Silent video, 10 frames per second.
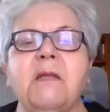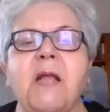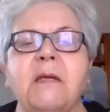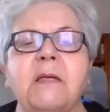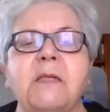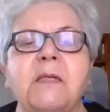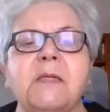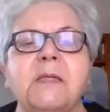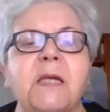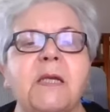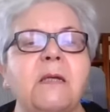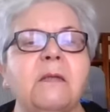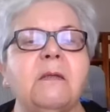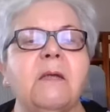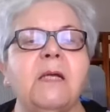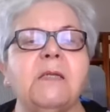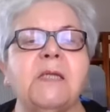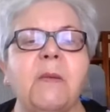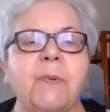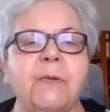entirely distinct and
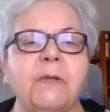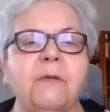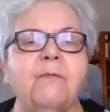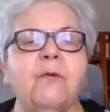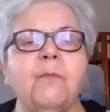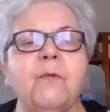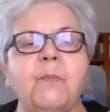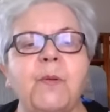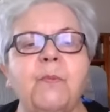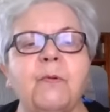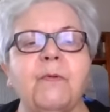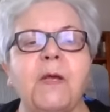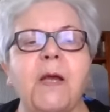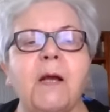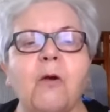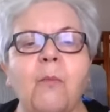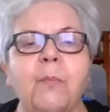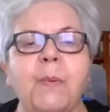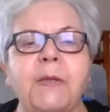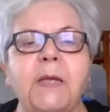separate from the people they
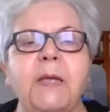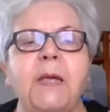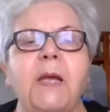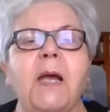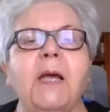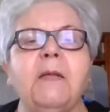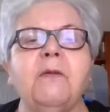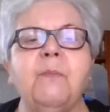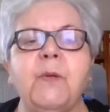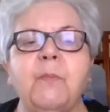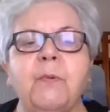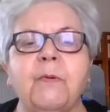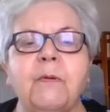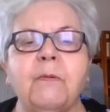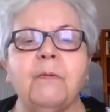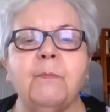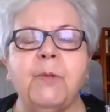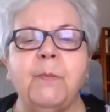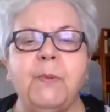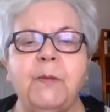accompany and the, people,
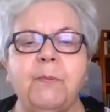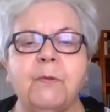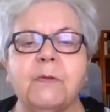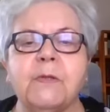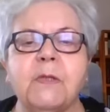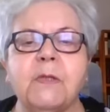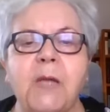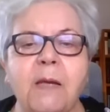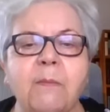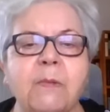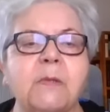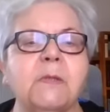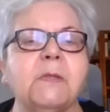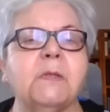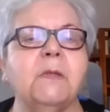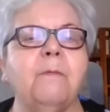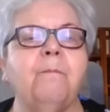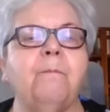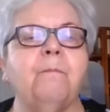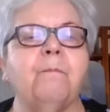the people's daemons.
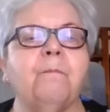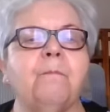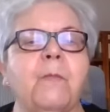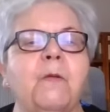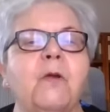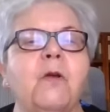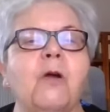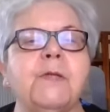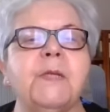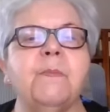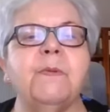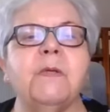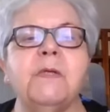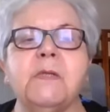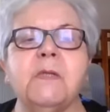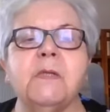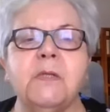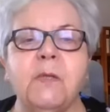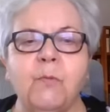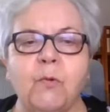The concept is
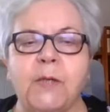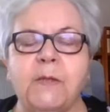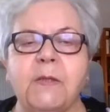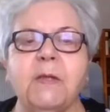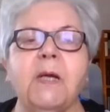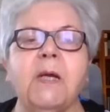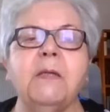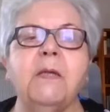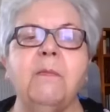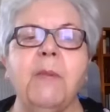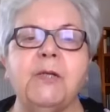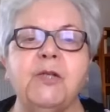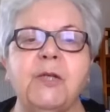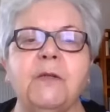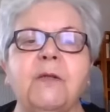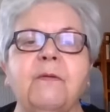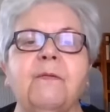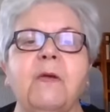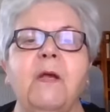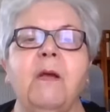stimulating and
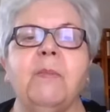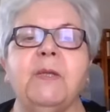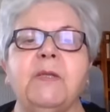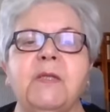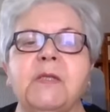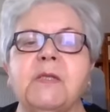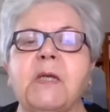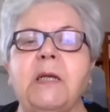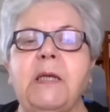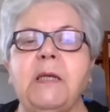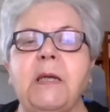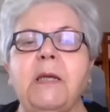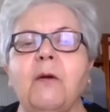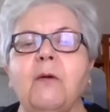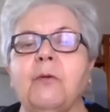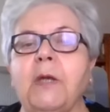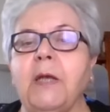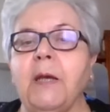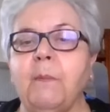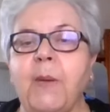imaginative, but it is clearly
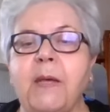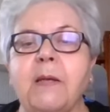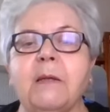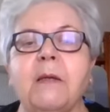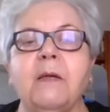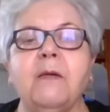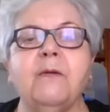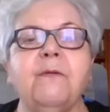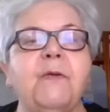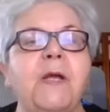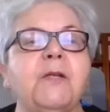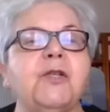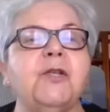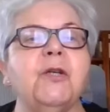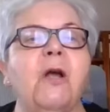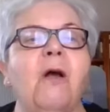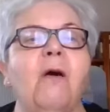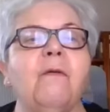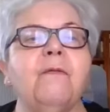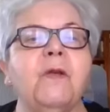only a pale reflection
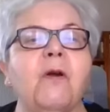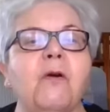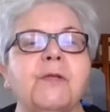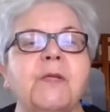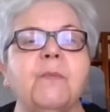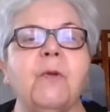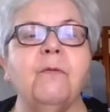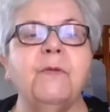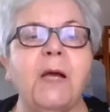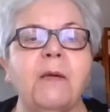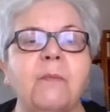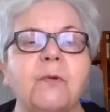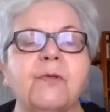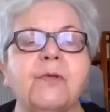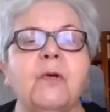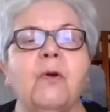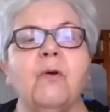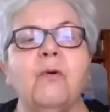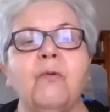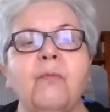of the concept of daemons,
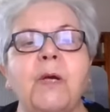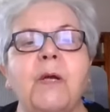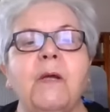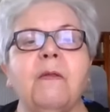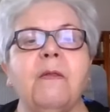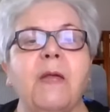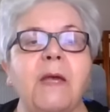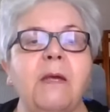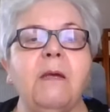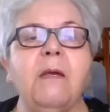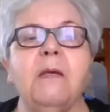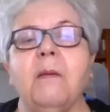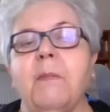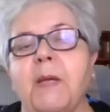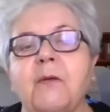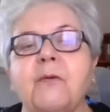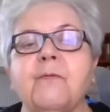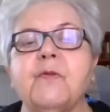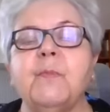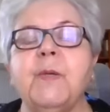whom they, in a manner
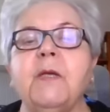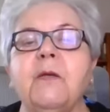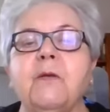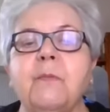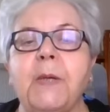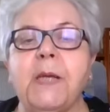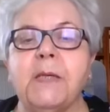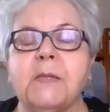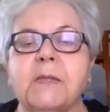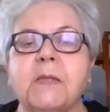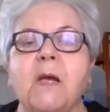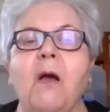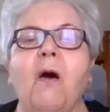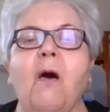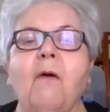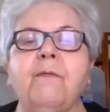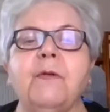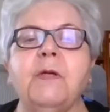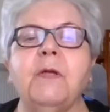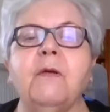of speaking, replace,
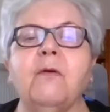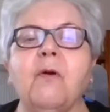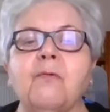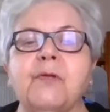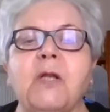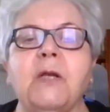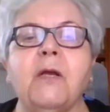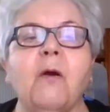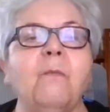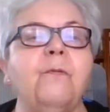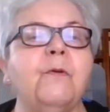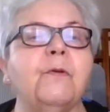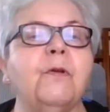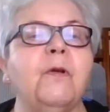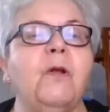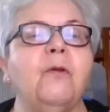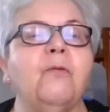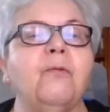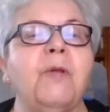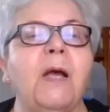offering ghostly comfort
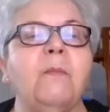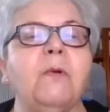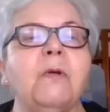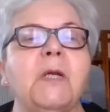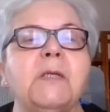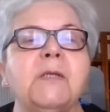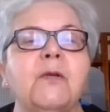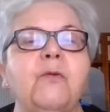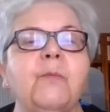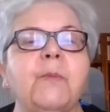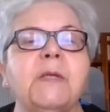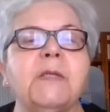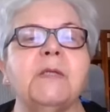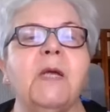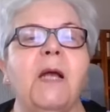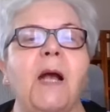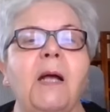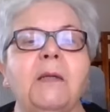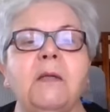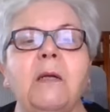to daemonless humans
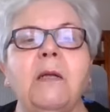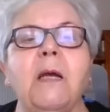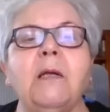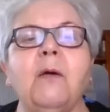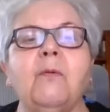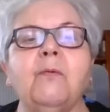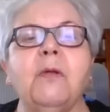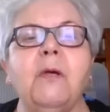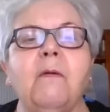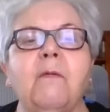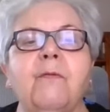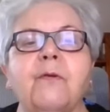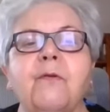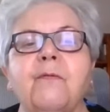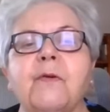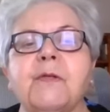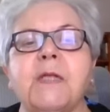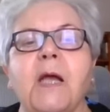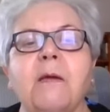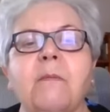utterly alone for the
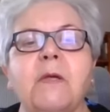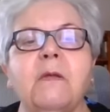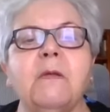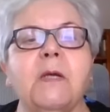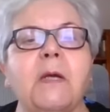first time in